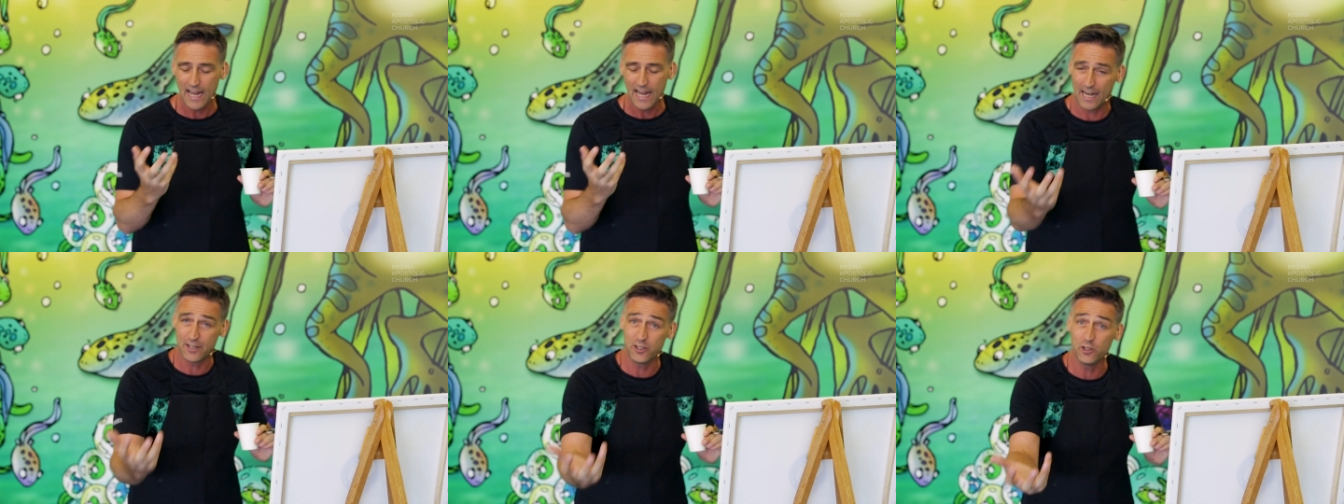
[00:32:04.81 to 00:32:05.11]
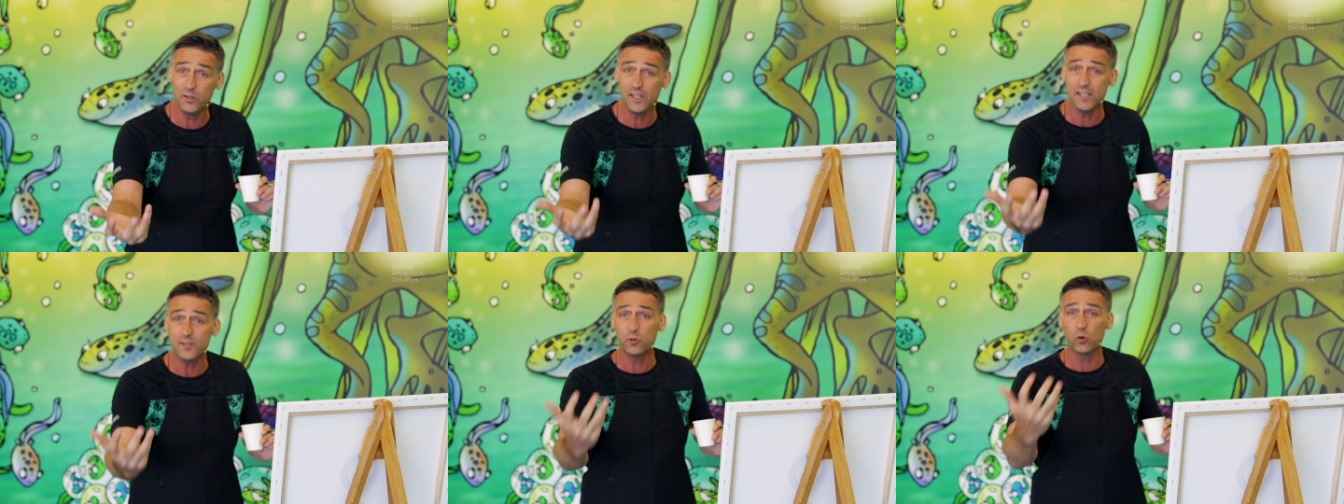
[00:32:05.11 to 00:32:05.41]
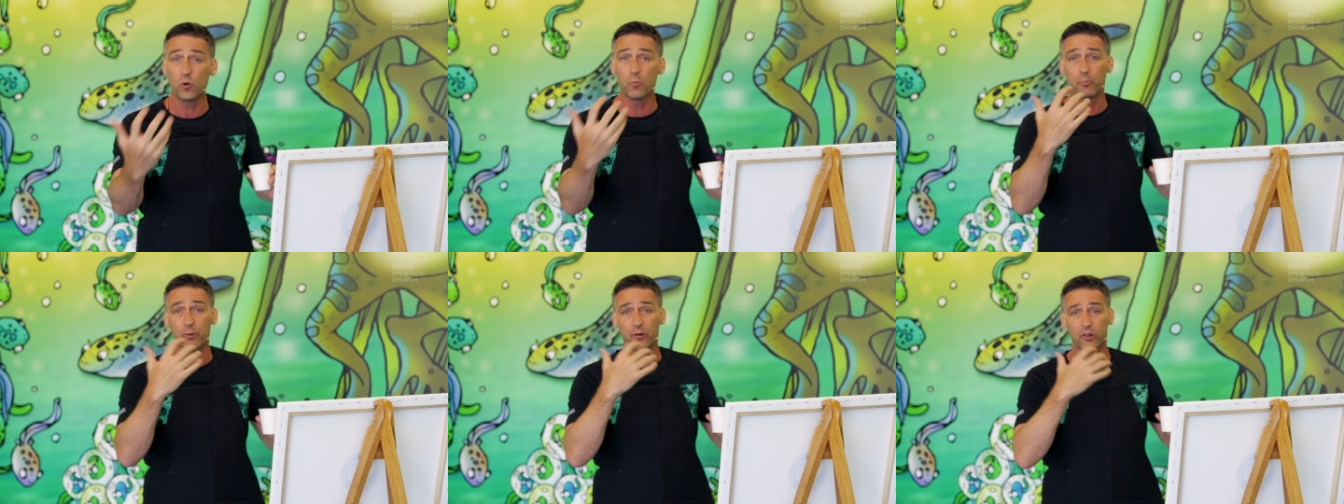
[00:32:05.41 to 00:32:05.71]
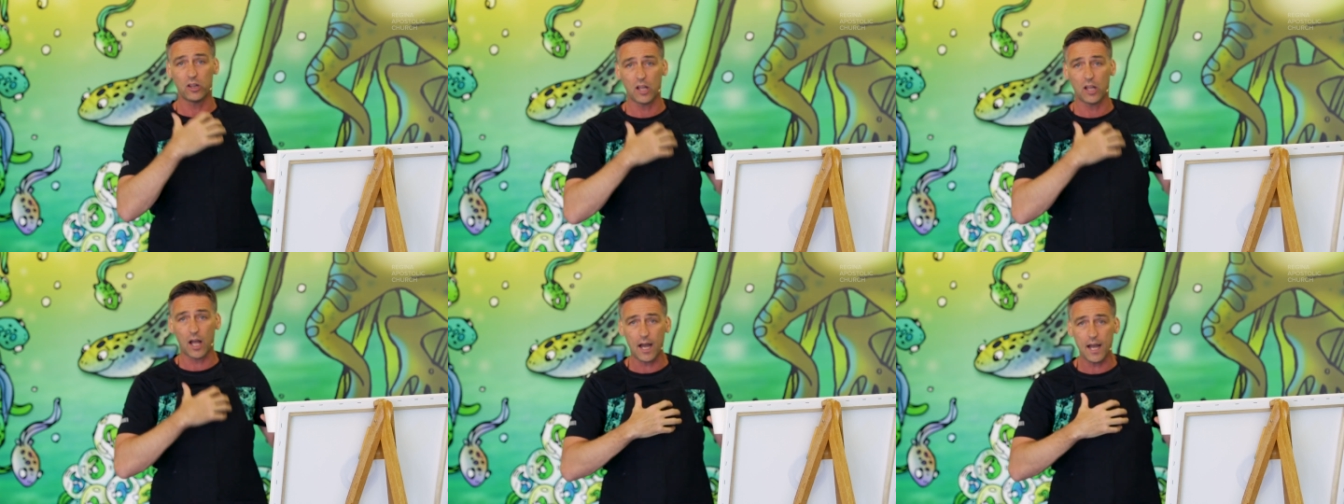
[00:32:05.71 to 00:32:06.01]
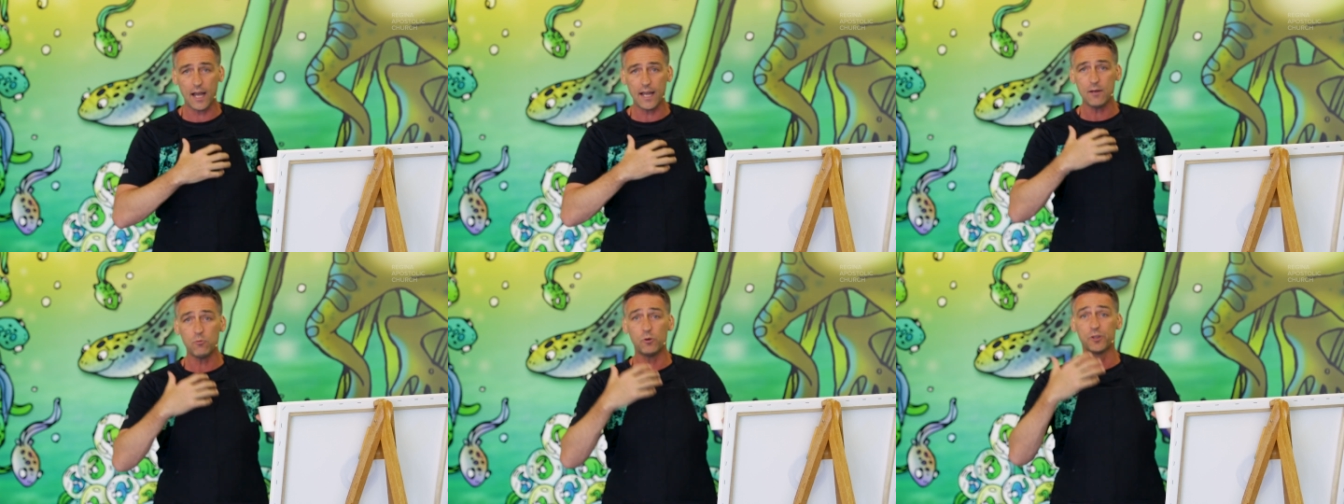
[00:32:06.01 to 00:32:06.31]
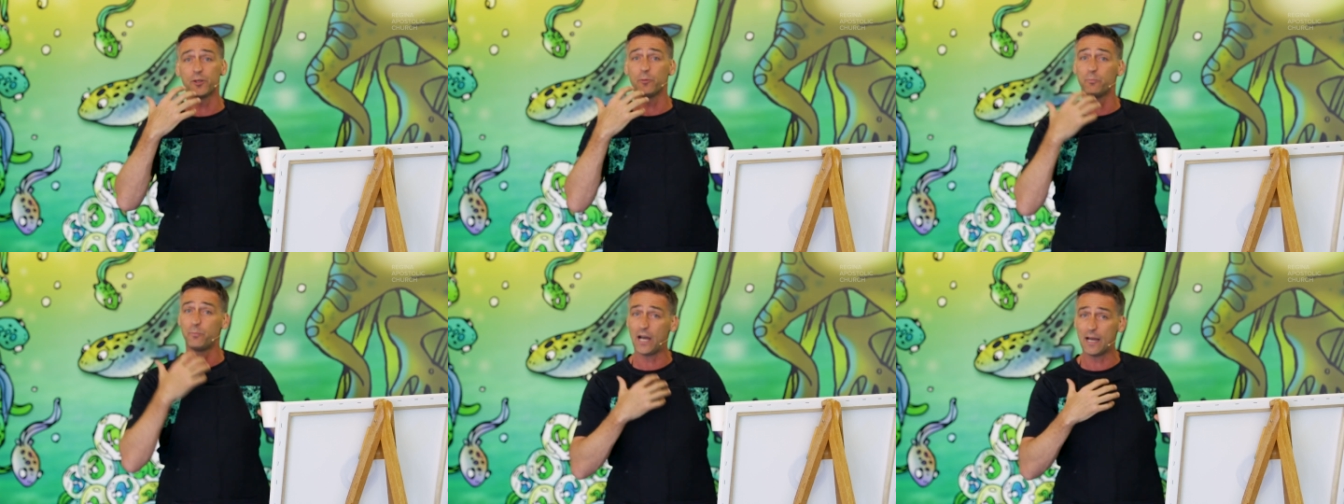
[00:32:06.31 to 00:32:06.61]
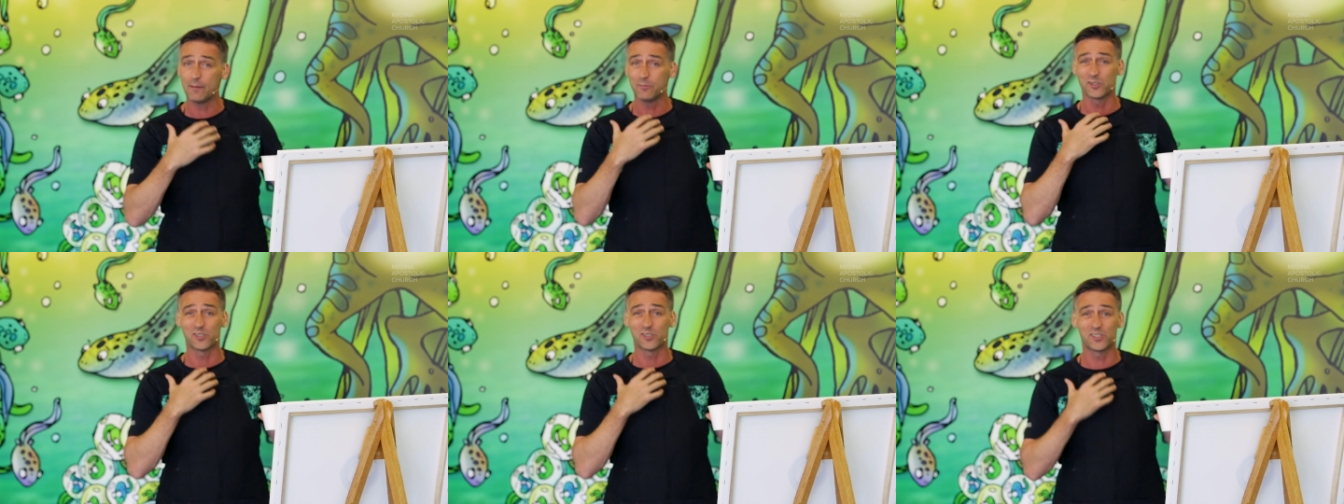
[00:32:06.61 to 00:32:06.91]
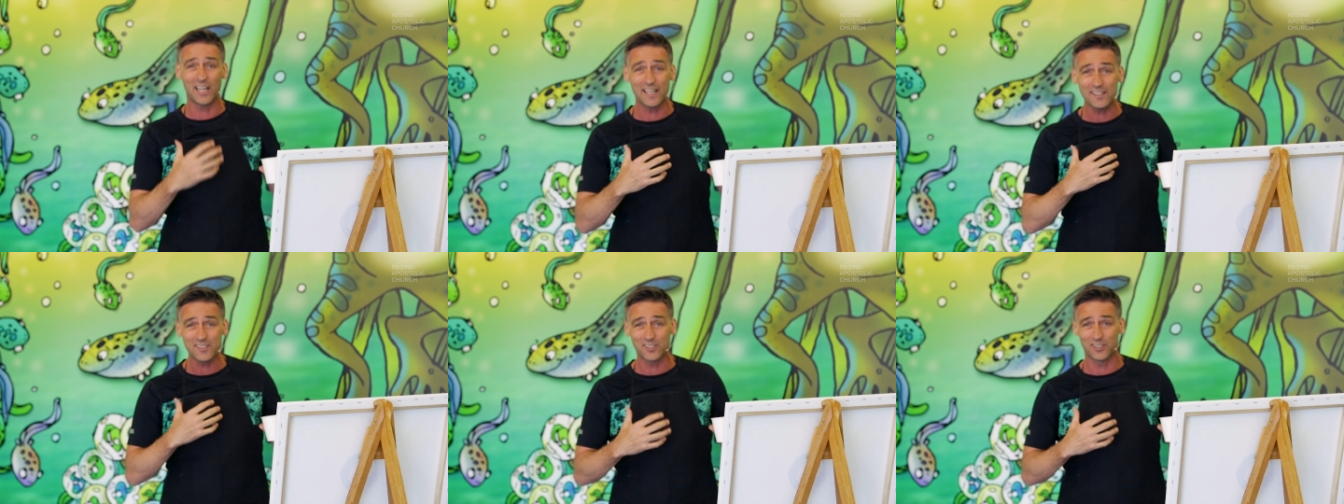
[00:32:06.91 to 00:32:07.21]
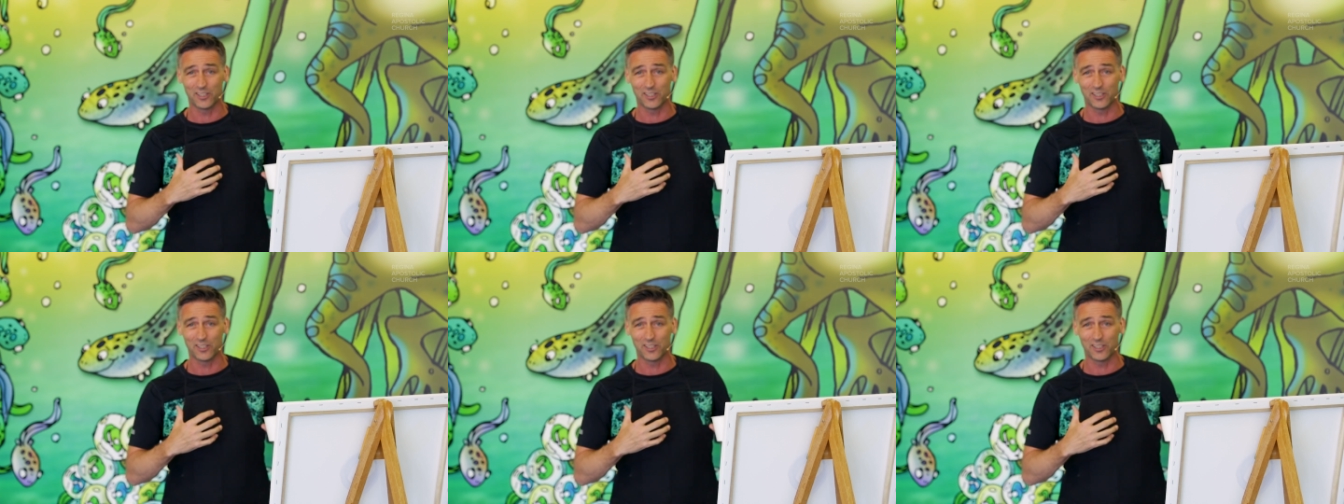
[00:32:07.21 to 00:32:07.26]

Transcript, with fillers: and you need to apply what the Bible says